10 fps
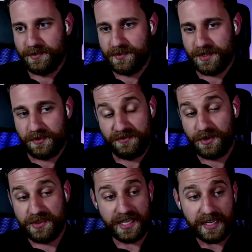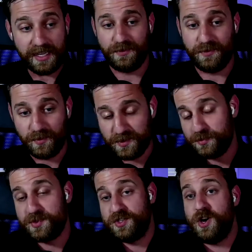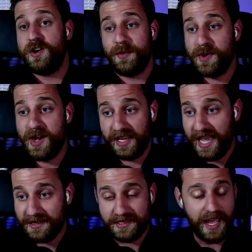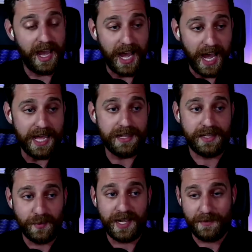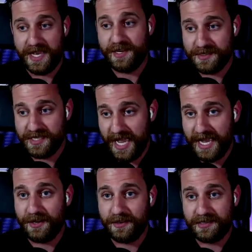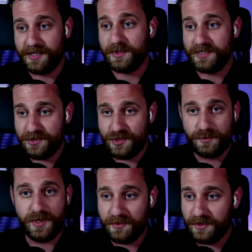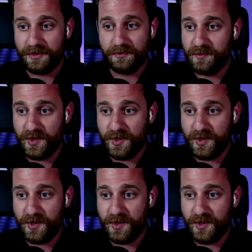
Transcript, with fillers: So if you're thinking of starting a podcast, I highly recommend using Anchor, because it will distribute your